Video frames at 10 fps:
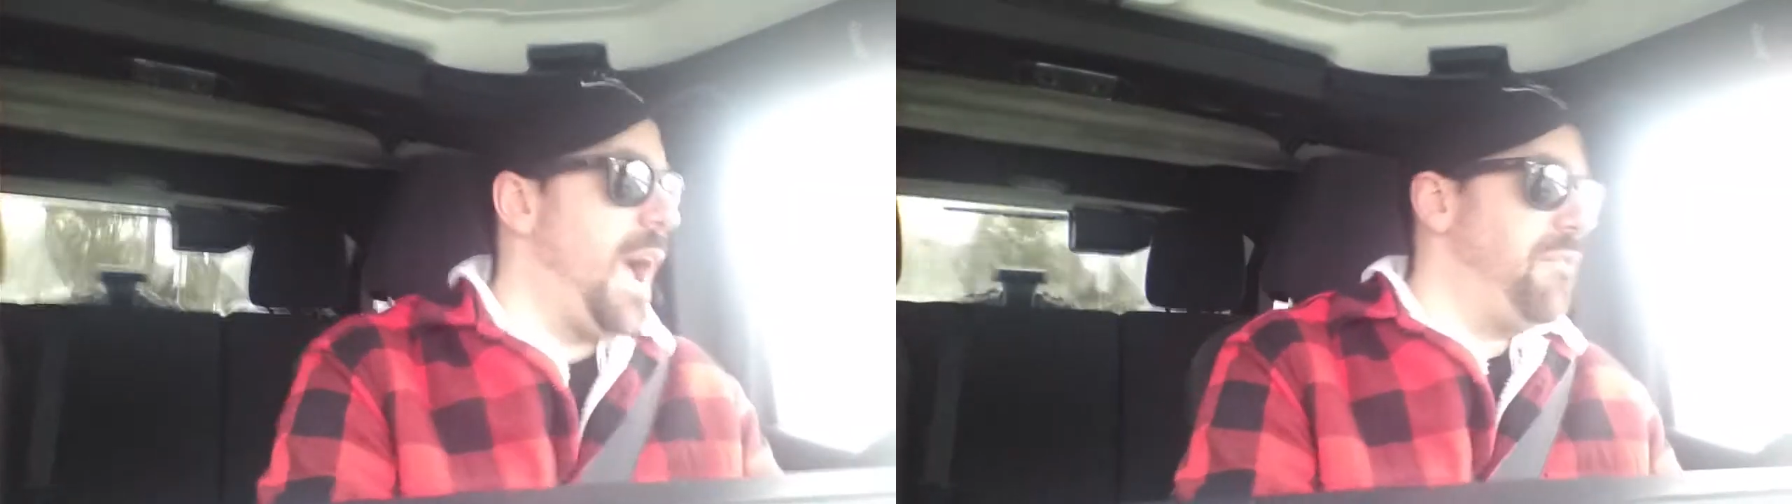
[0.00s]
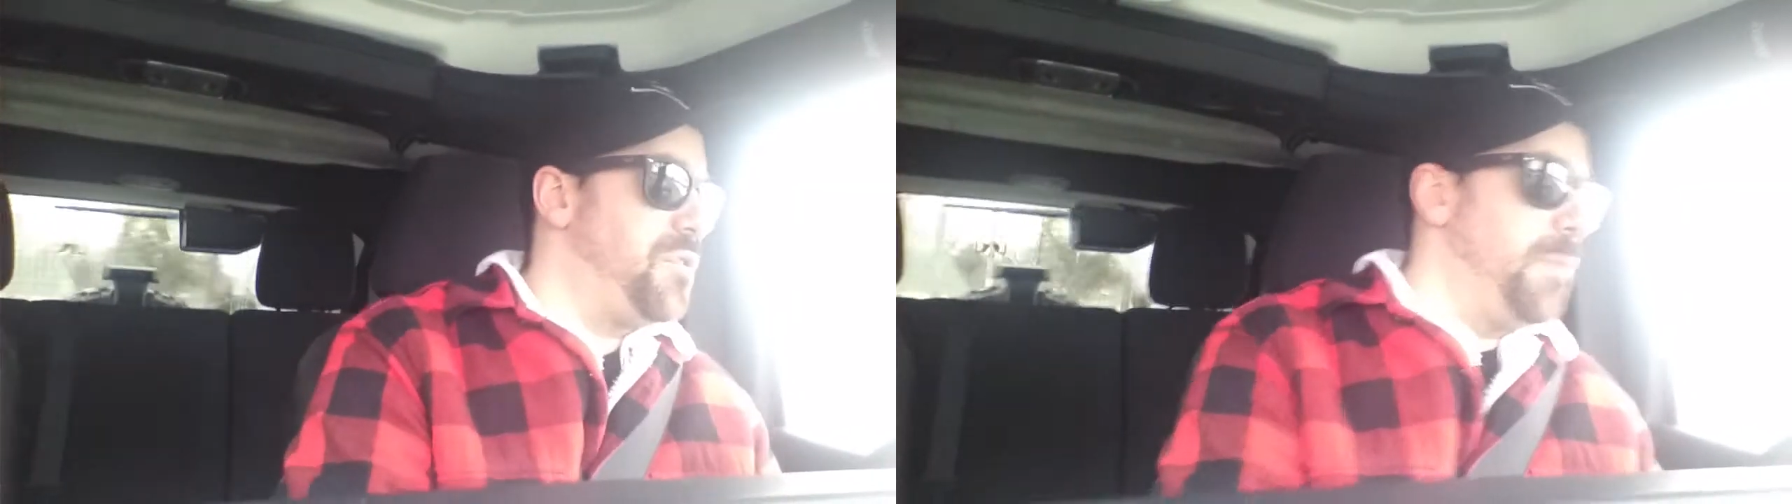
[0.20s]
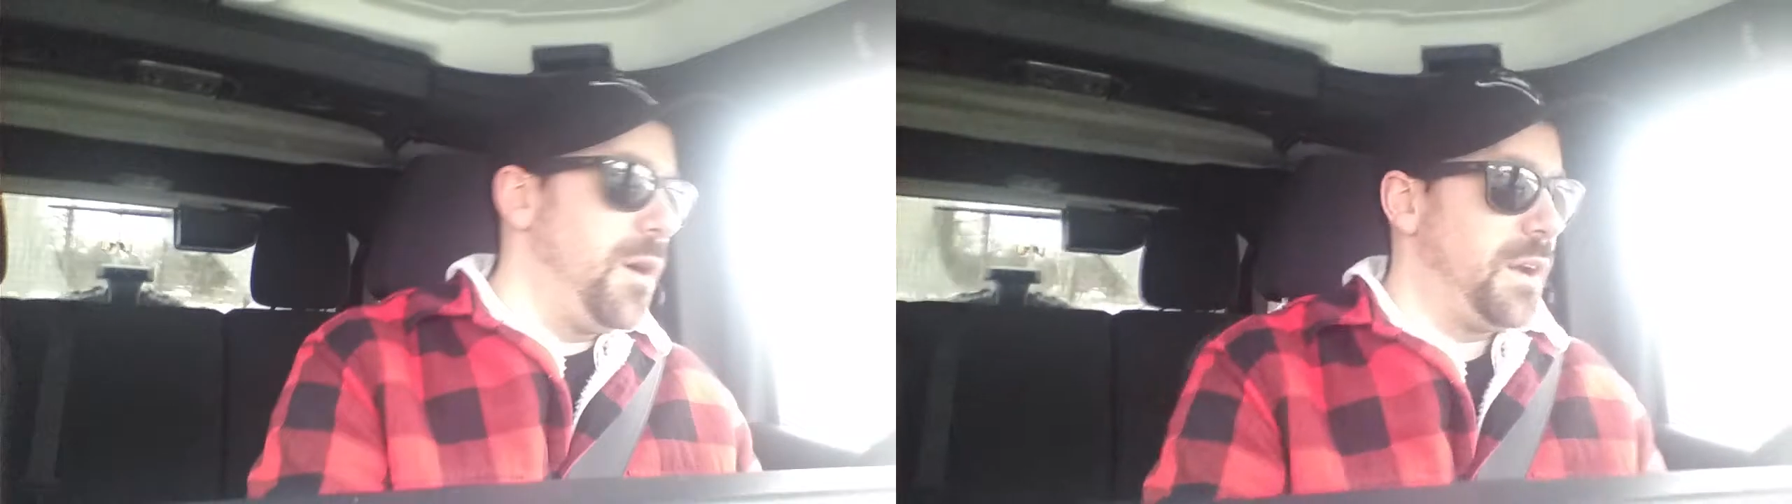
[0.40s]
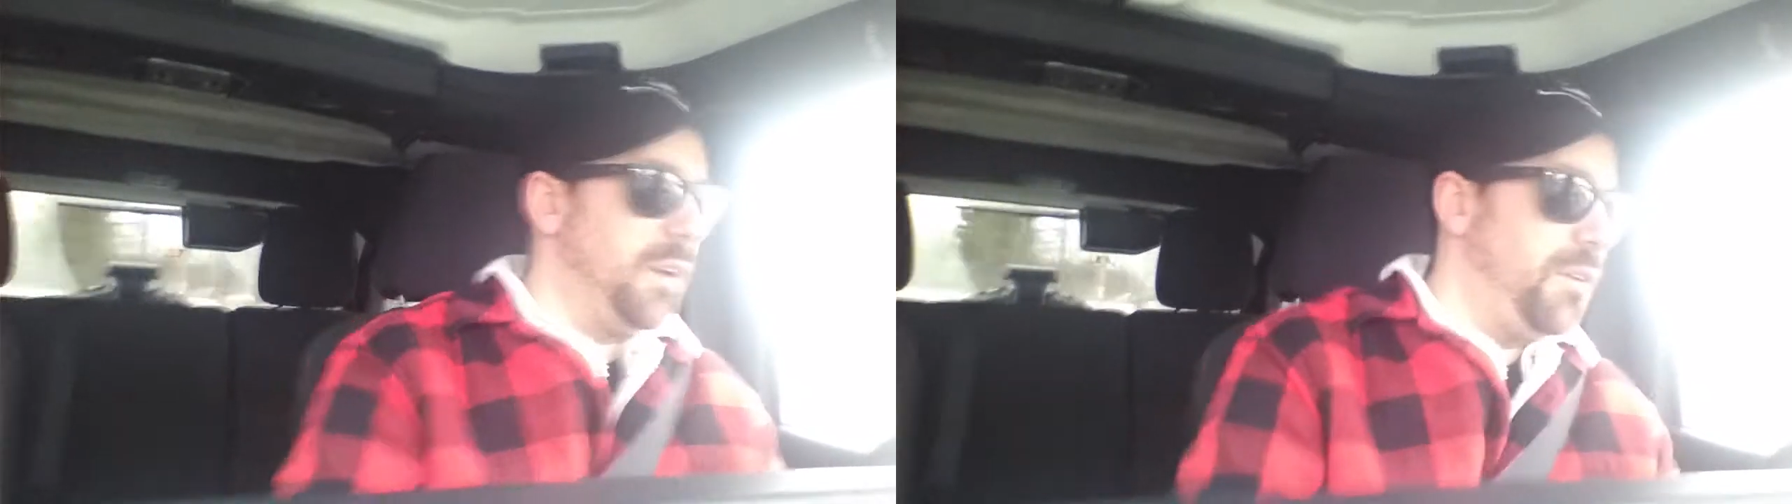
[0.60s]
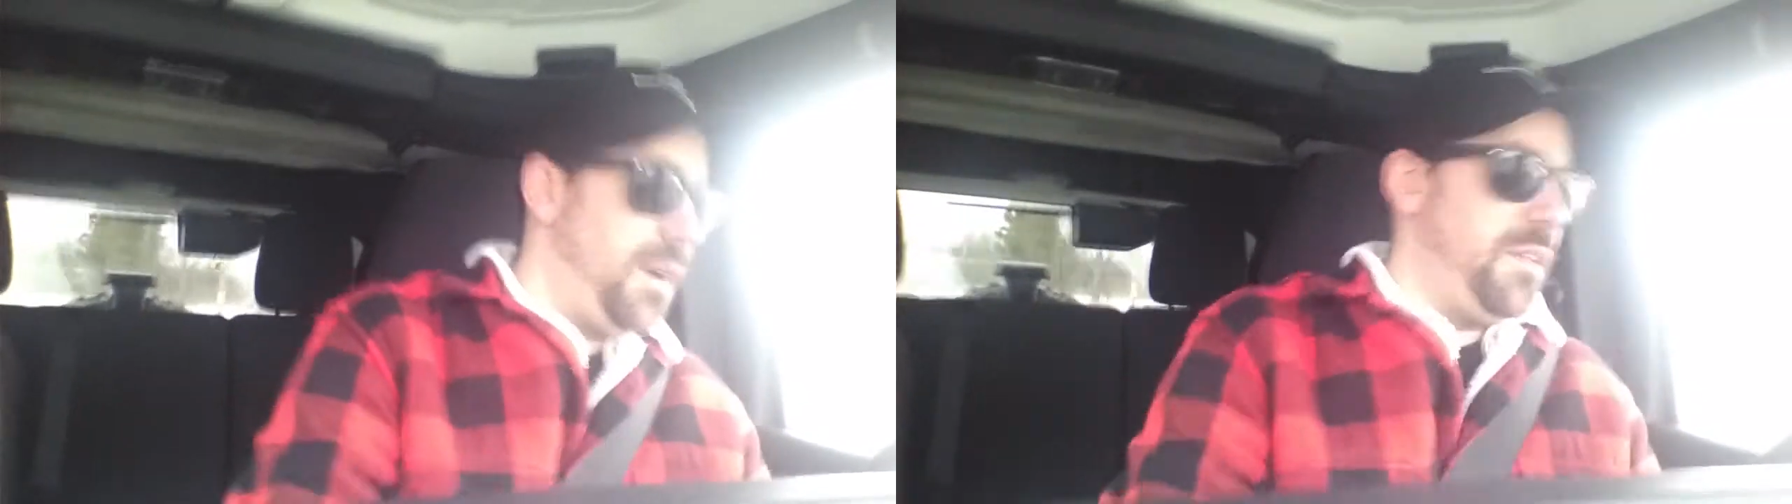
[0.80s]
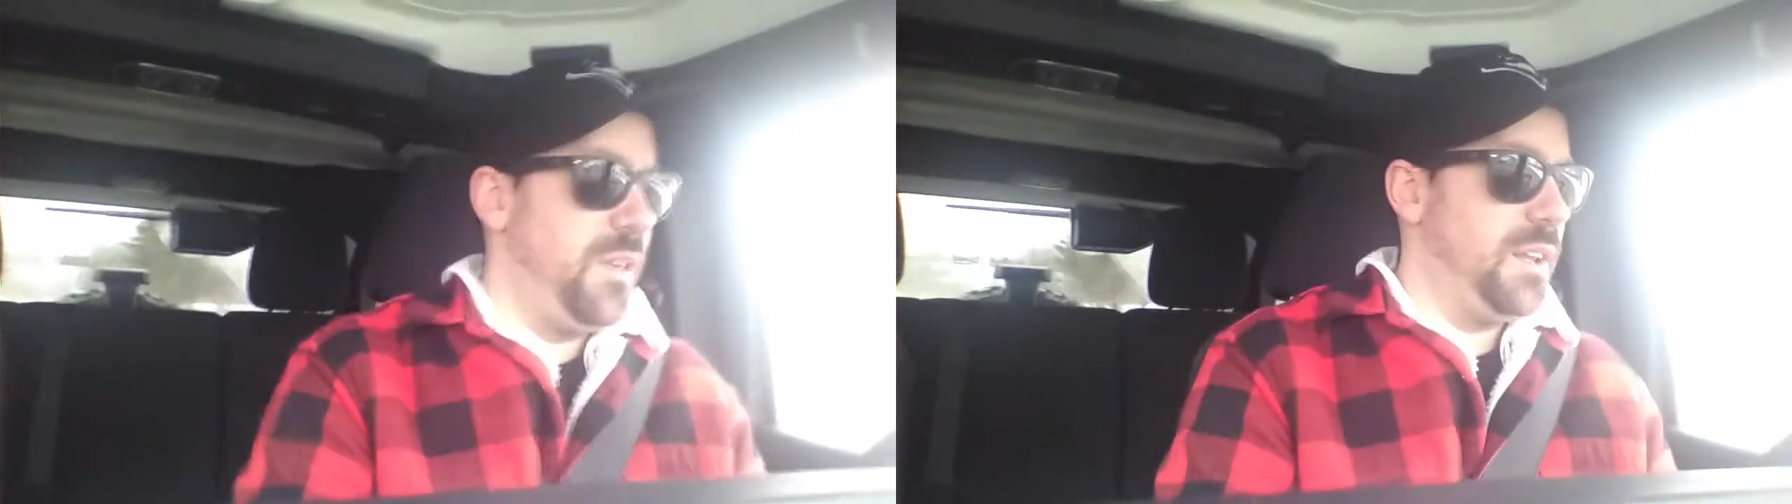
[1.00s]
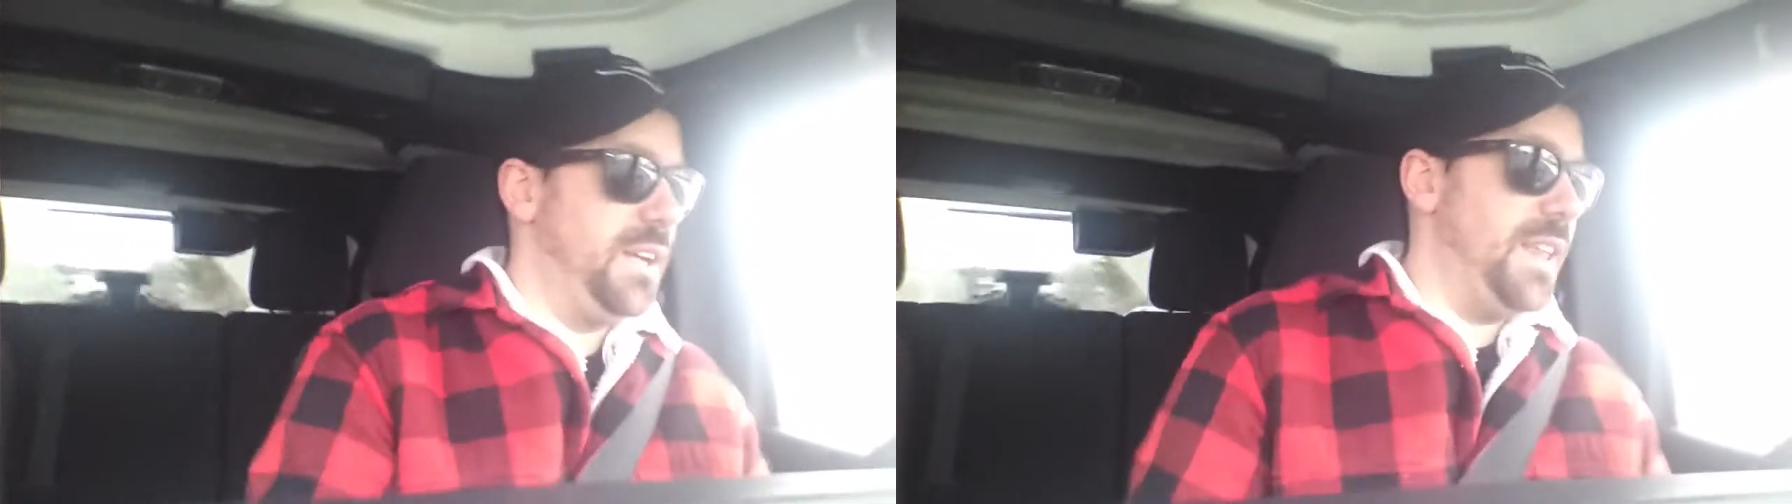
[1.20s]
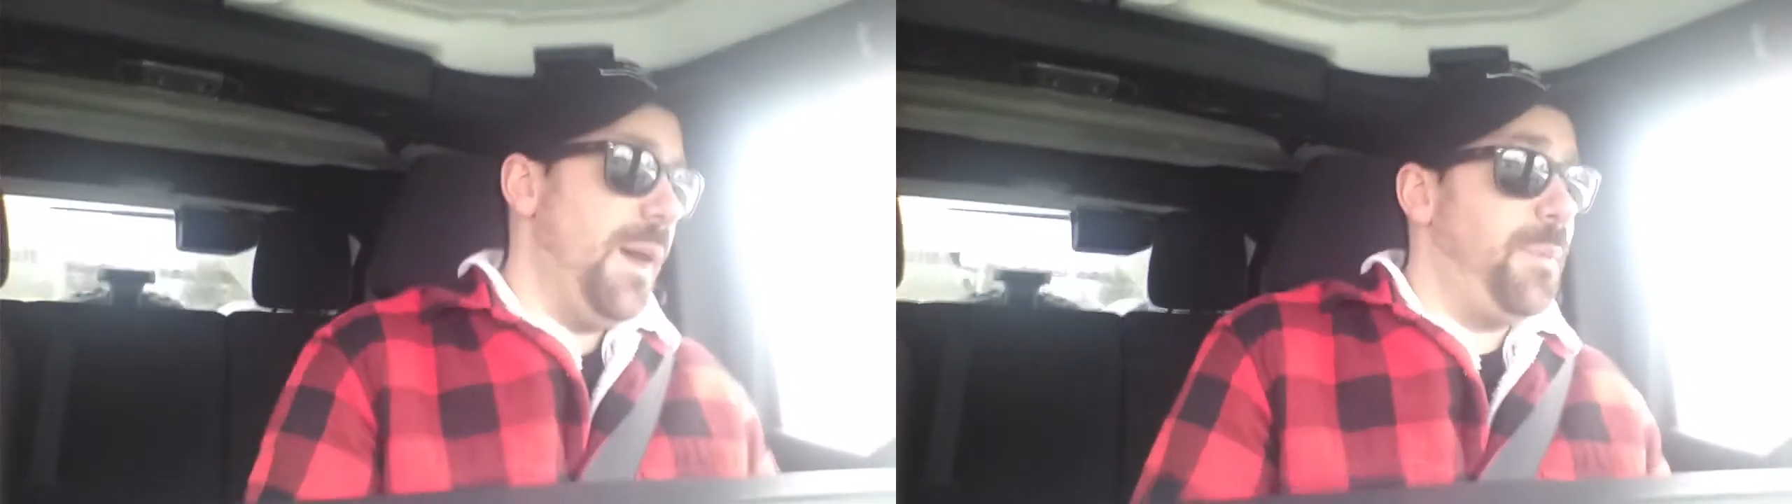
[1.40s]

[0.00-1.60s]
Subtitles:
aftermarket or anything like that.